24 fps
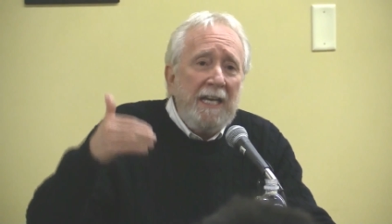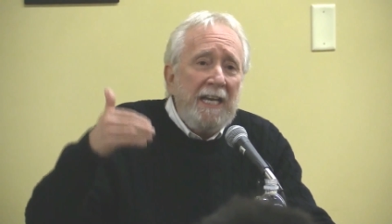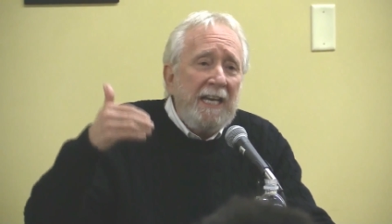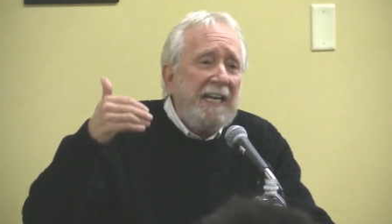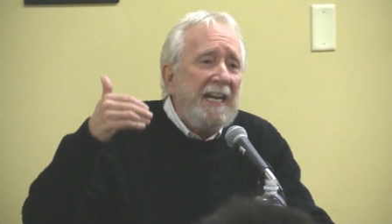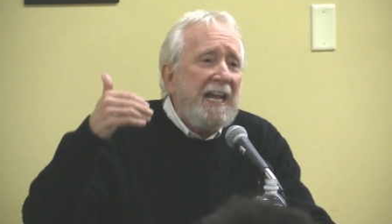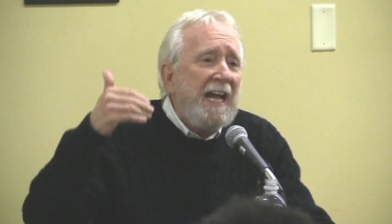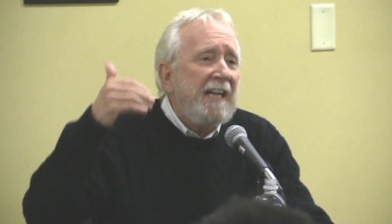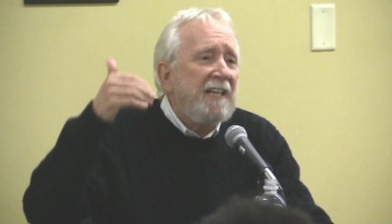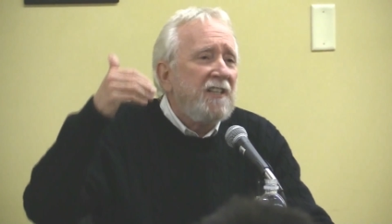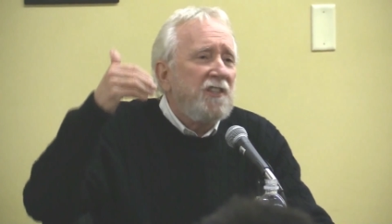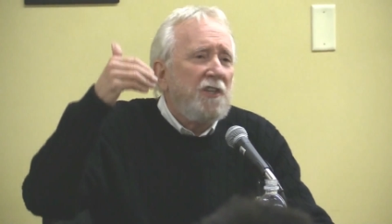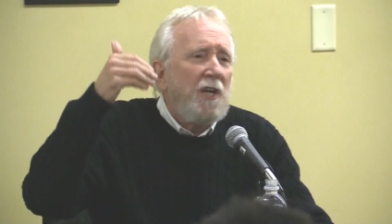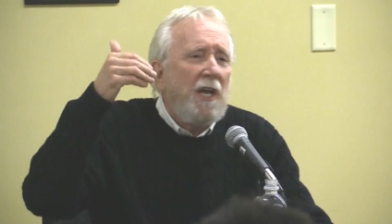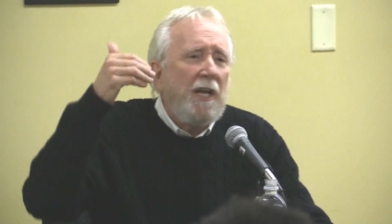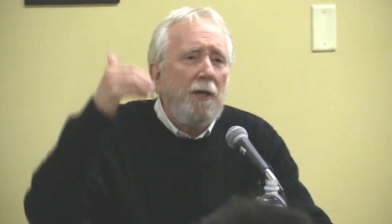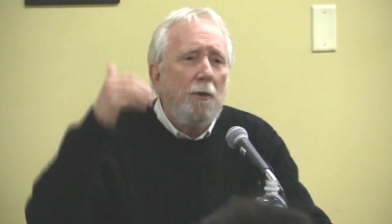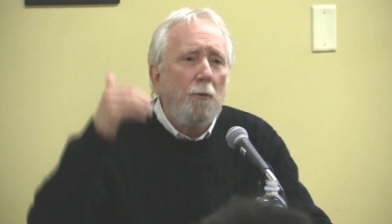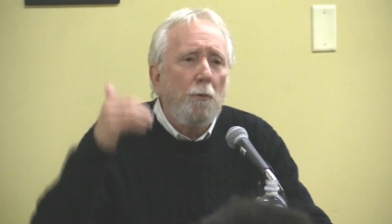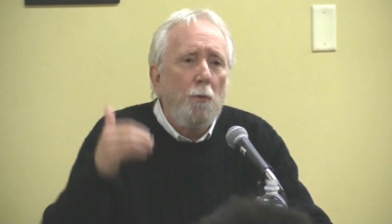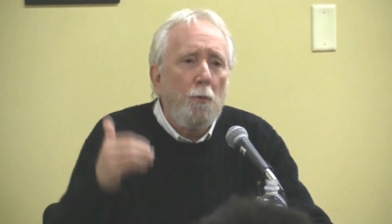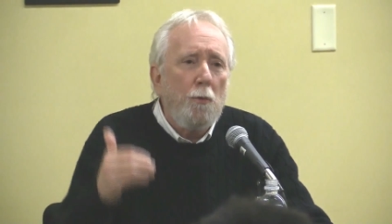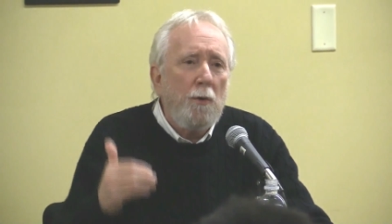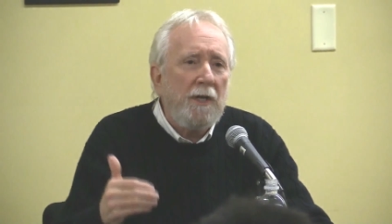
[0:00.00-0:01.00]
it has
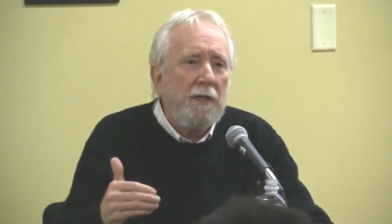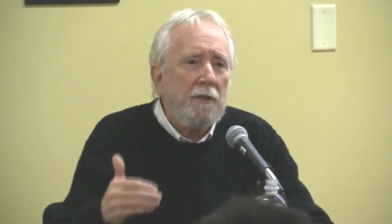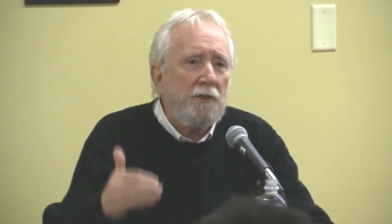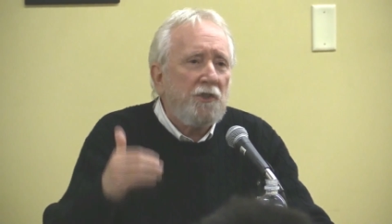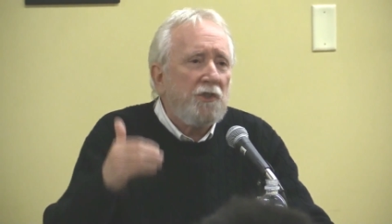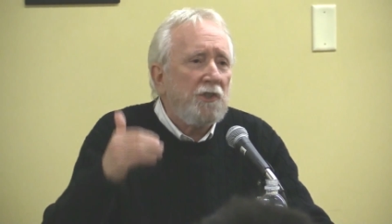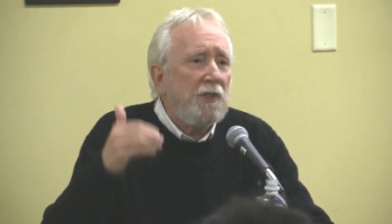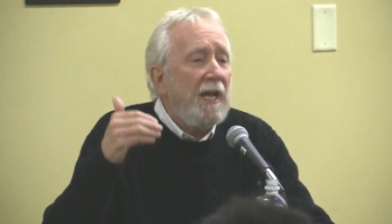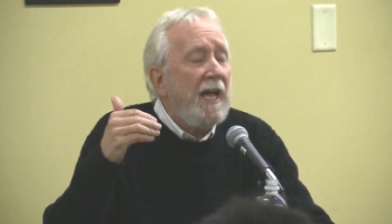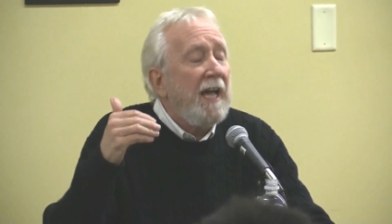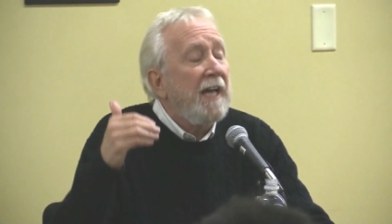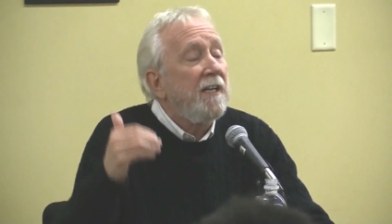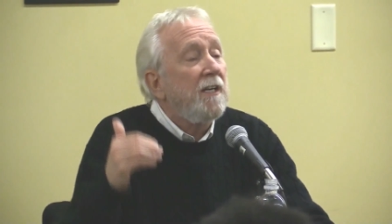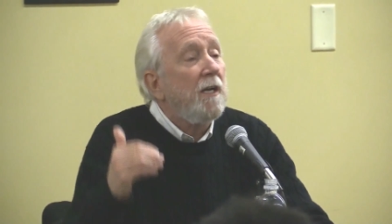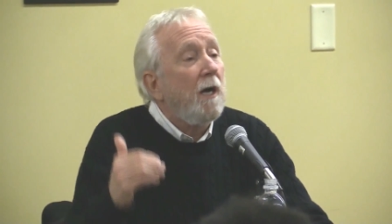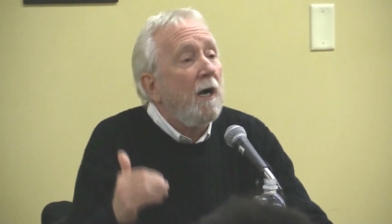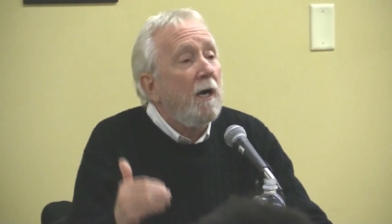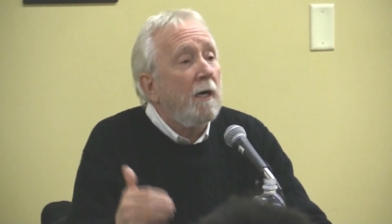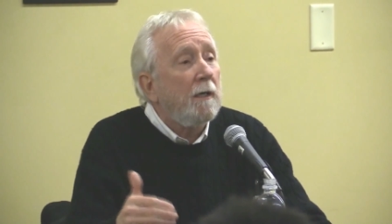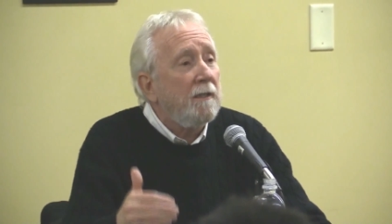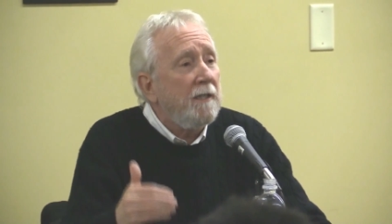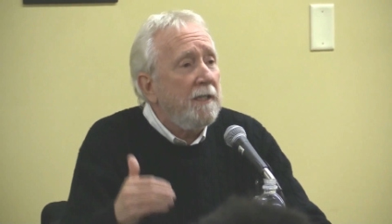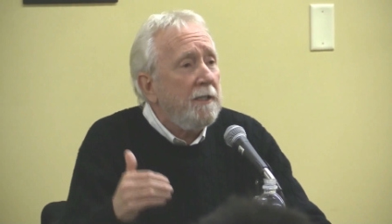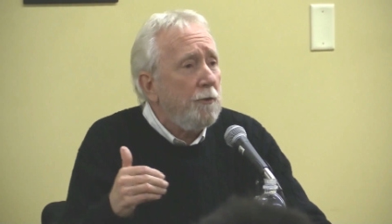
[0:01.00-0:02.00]
a rich and
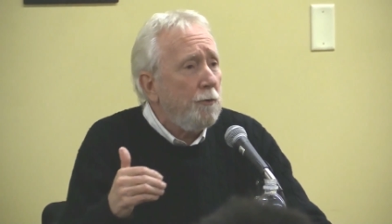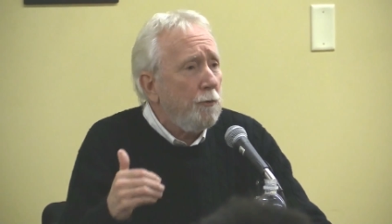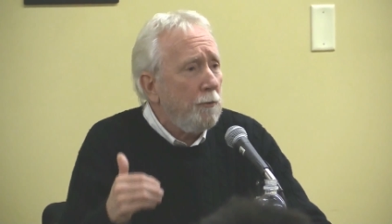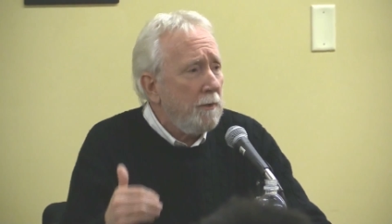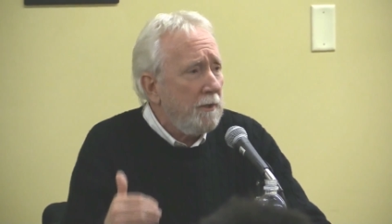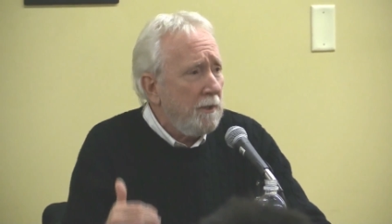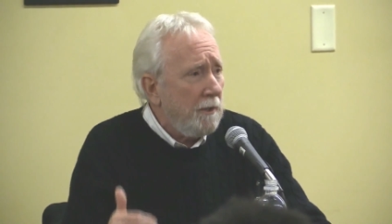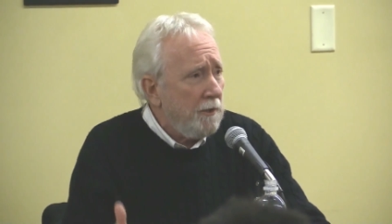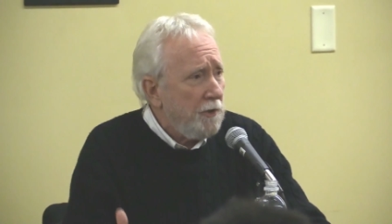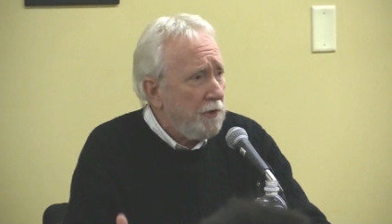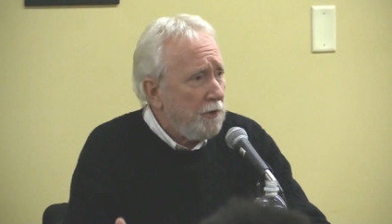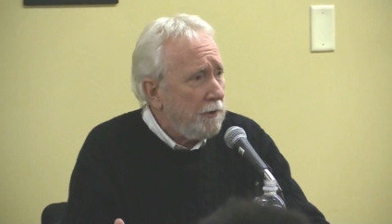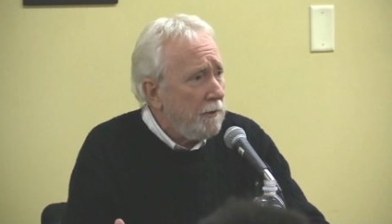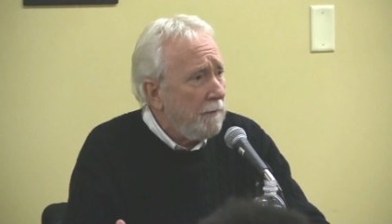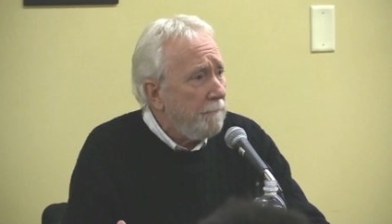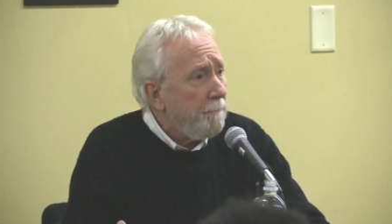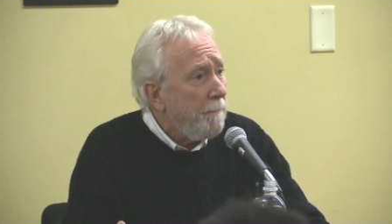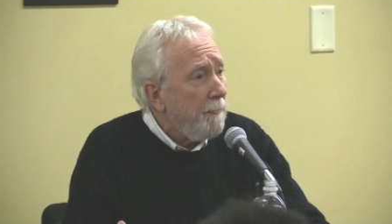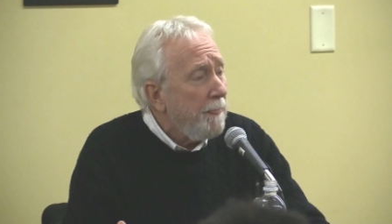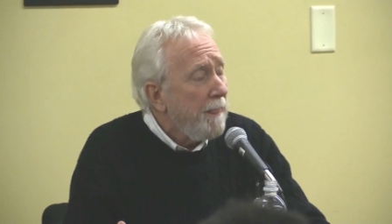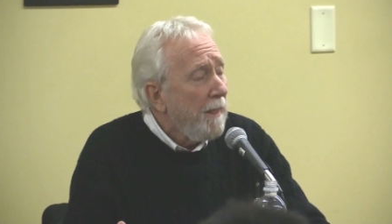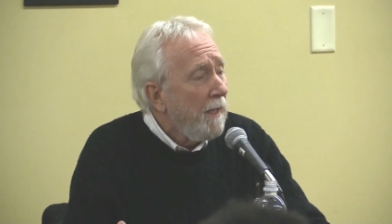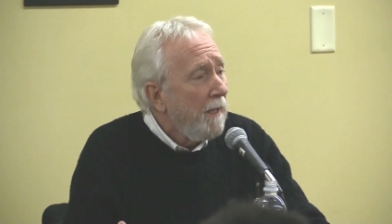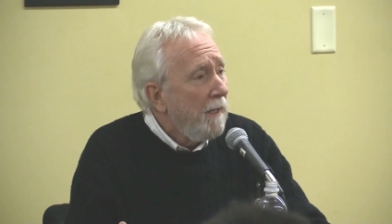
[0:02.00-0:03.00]
ugly
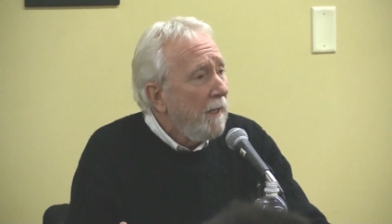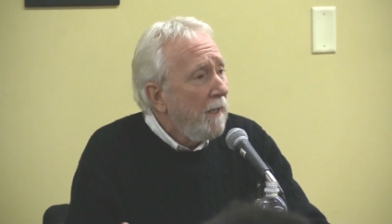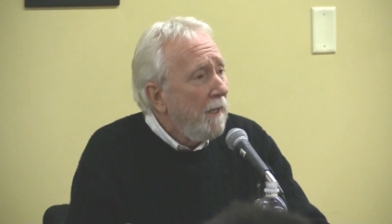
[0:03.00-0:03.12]
tradition